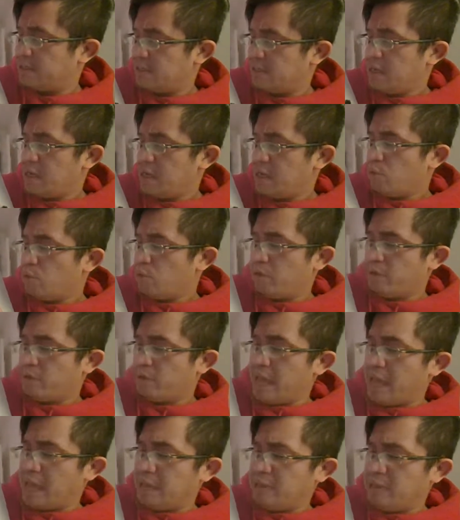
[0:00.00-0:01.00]
Well,
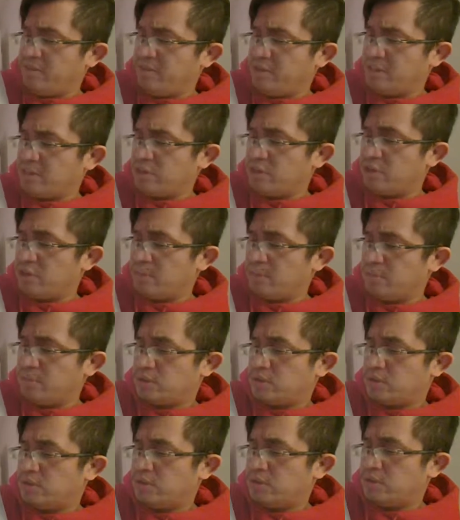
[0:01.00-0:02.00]
any of these numbers to
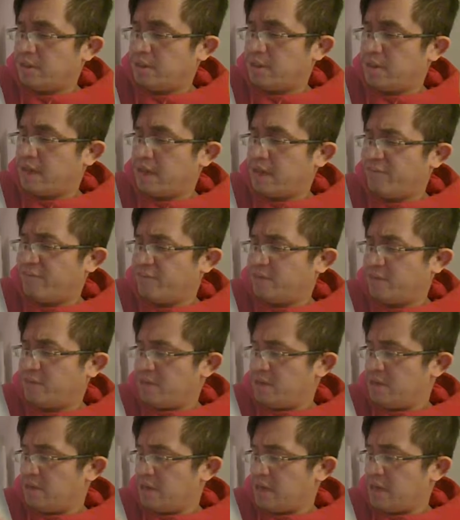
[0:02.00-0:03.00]
the left
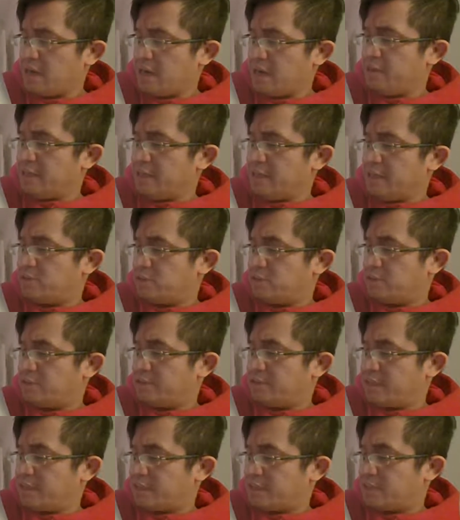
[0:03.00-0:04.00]
are less than
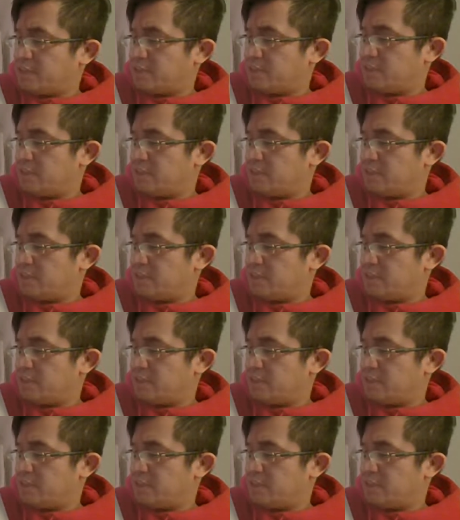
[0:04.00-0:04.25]
6.